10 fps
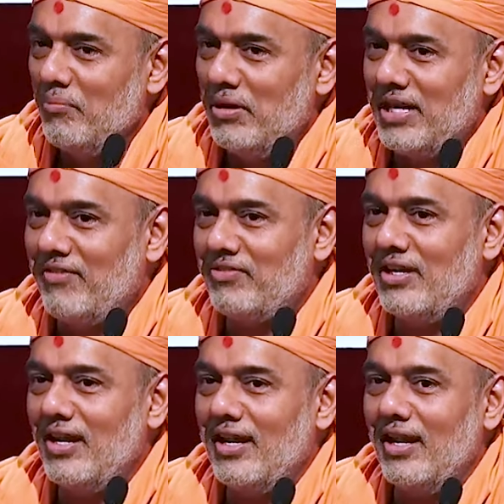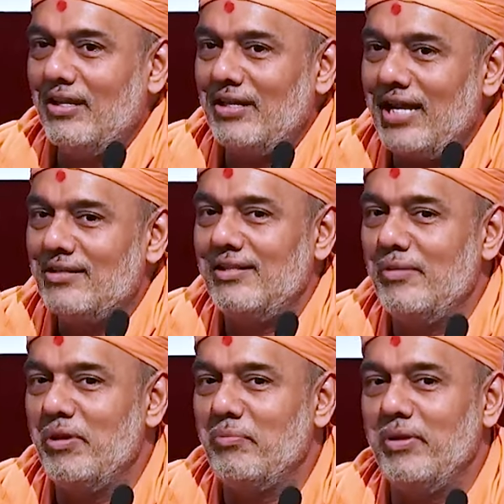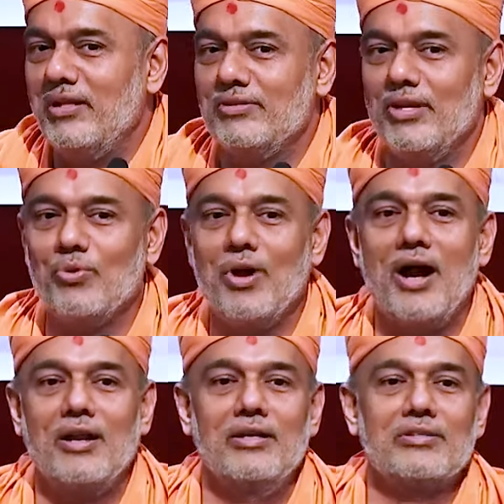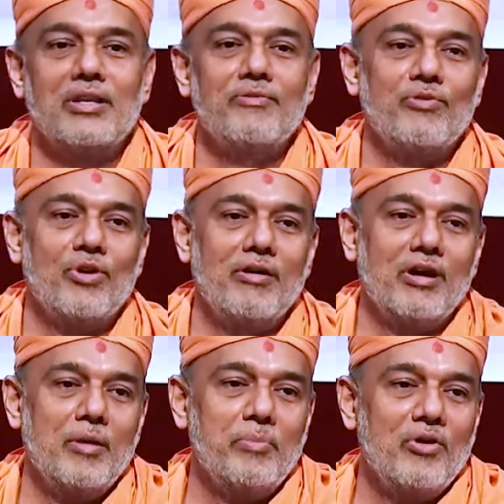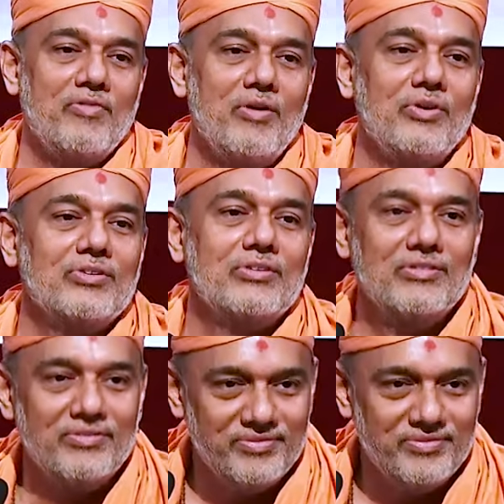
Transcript: But after taking 10 sleeping pills, he could hardly sleep for a couple of hours.